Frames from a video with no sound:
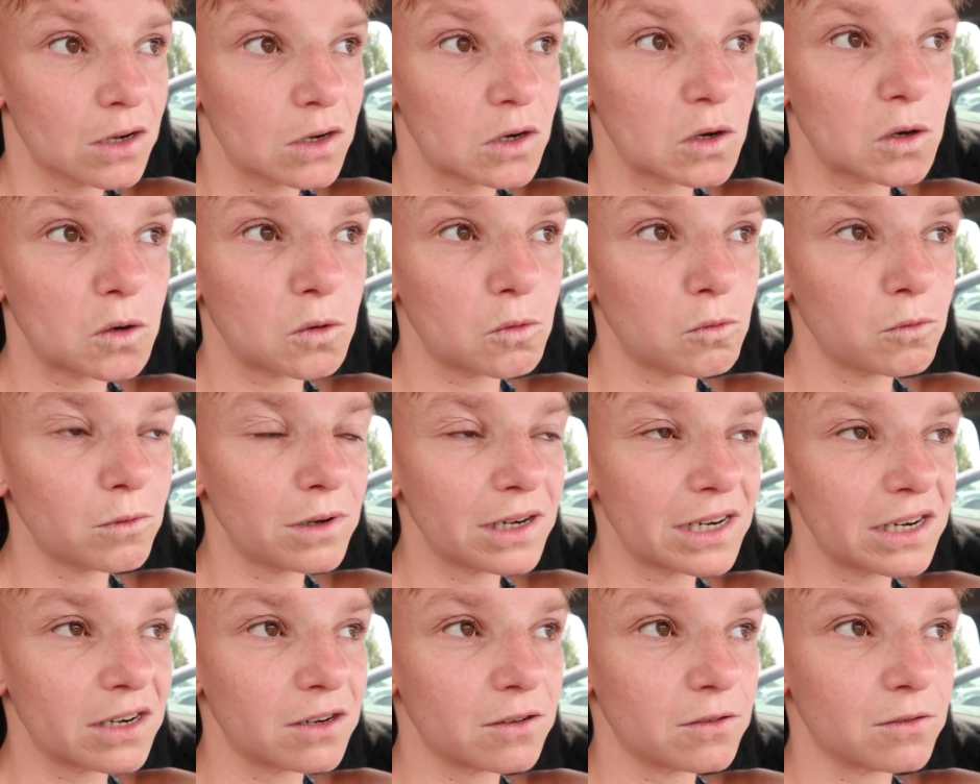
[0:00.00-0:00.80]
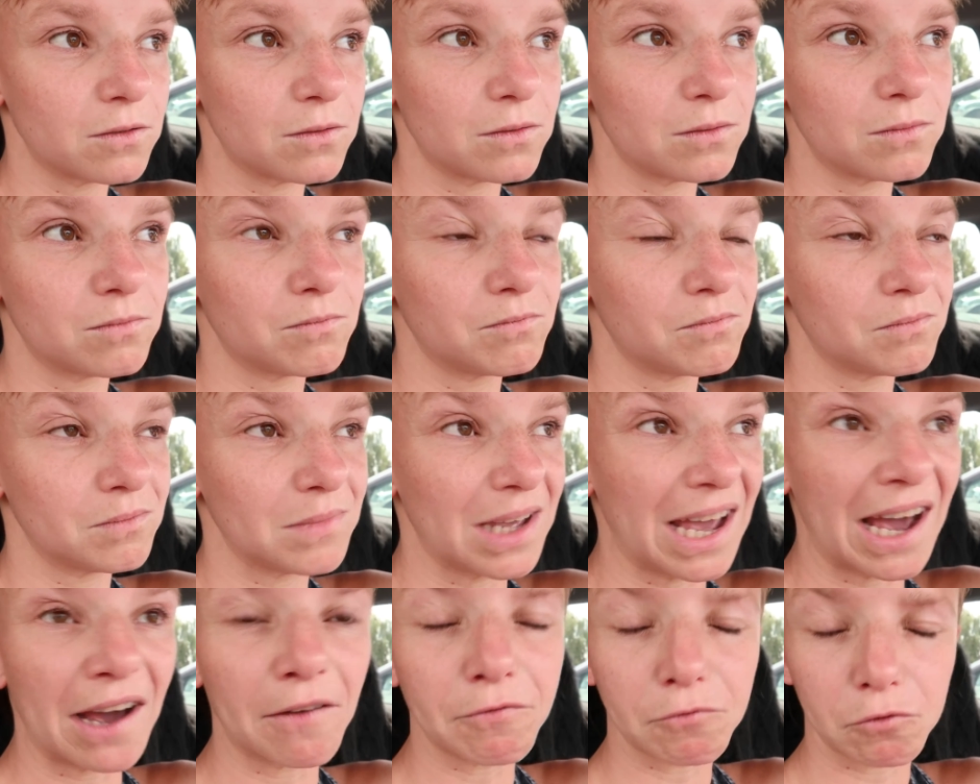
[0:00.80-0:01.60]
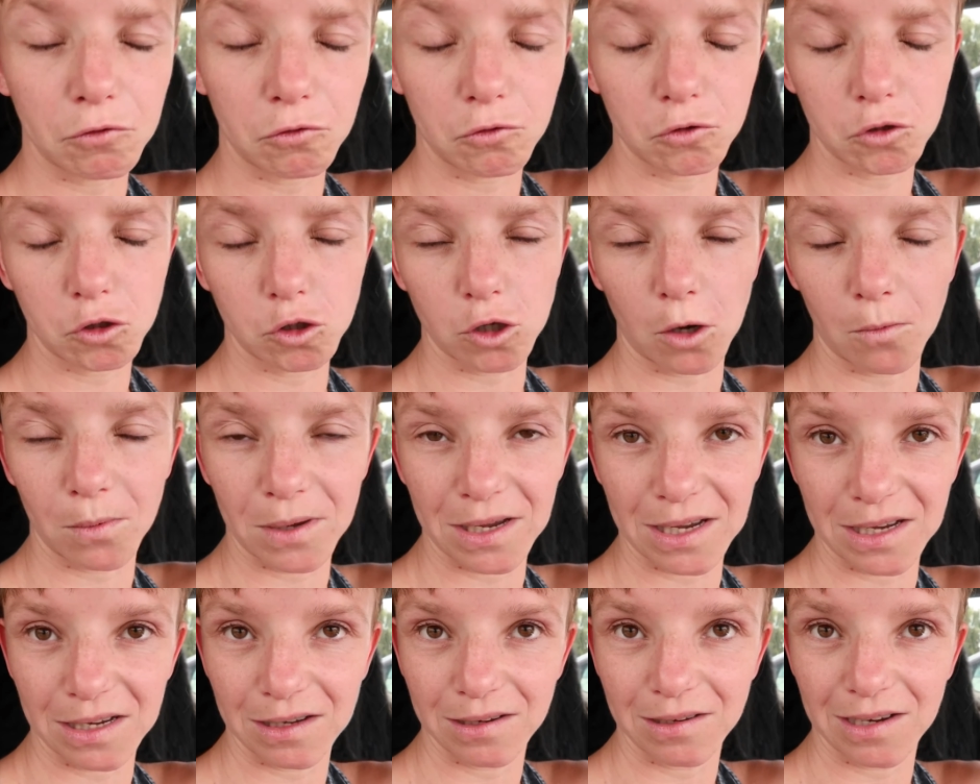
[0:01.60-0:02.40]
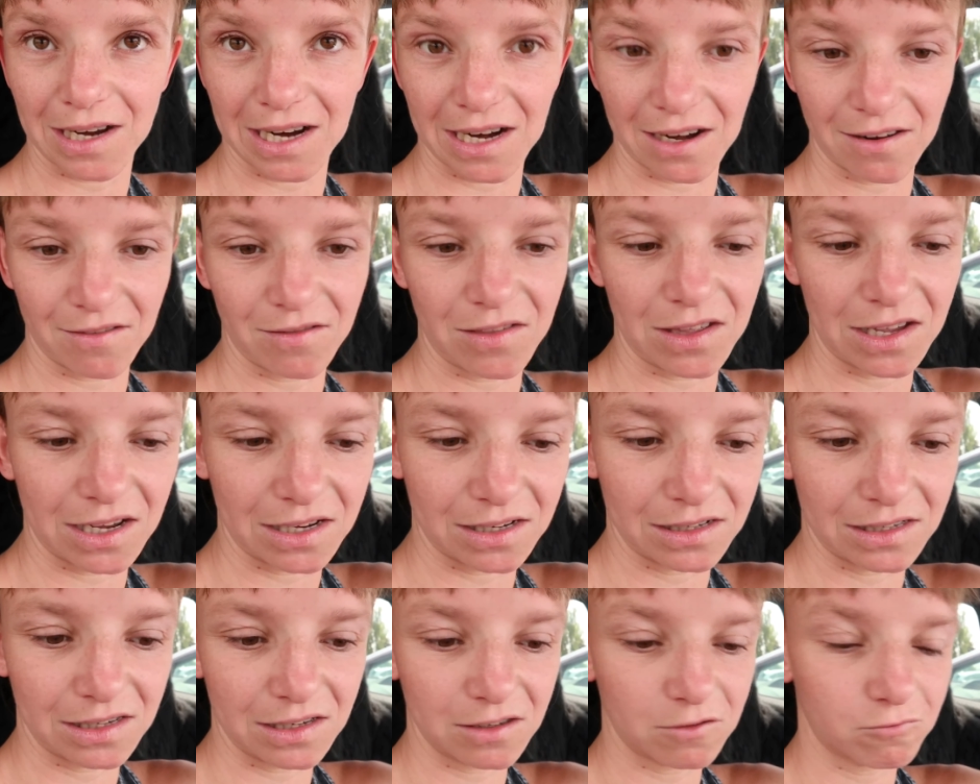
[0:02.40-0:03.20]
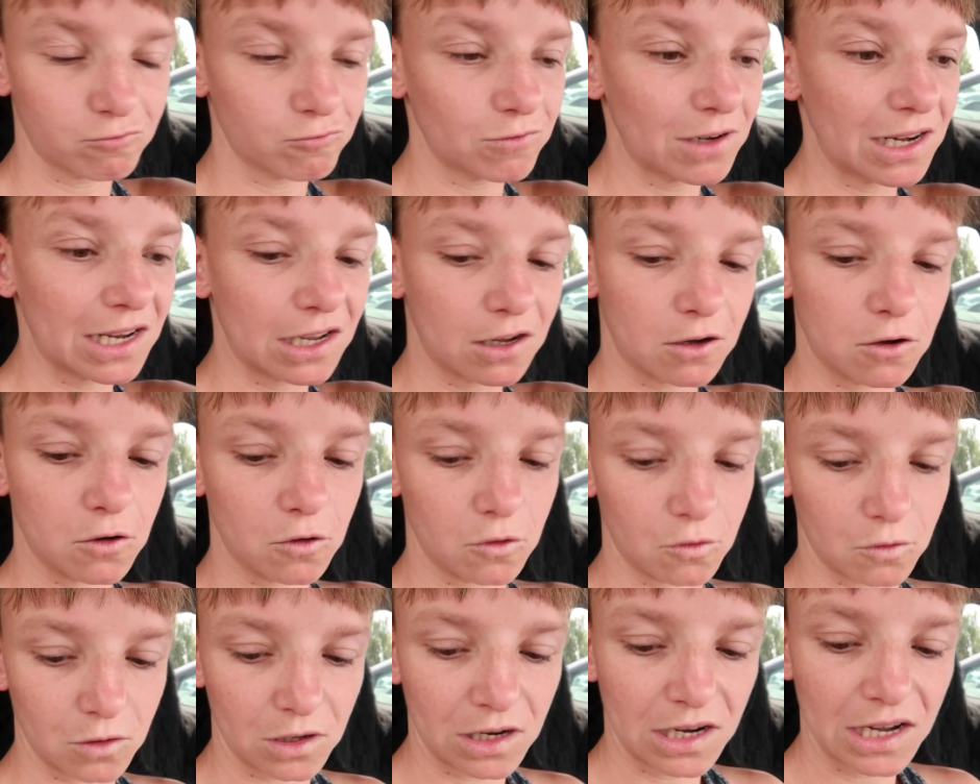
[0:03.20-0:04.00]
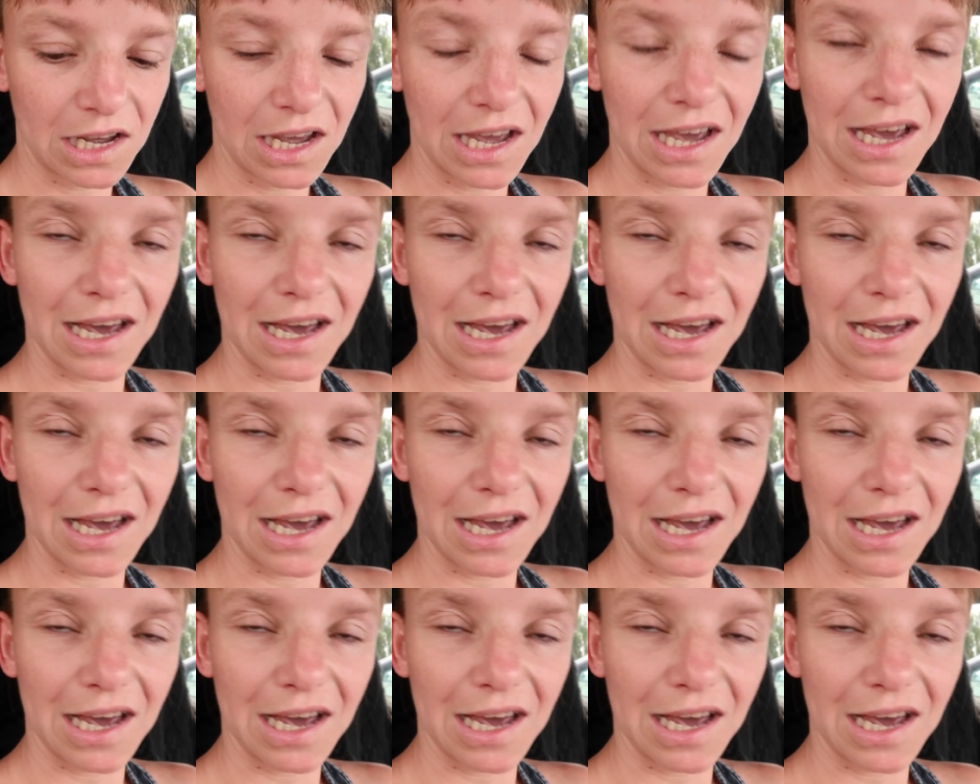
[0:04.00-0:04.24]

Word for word: cool little outdoor shoppy kind of things. It's really cool.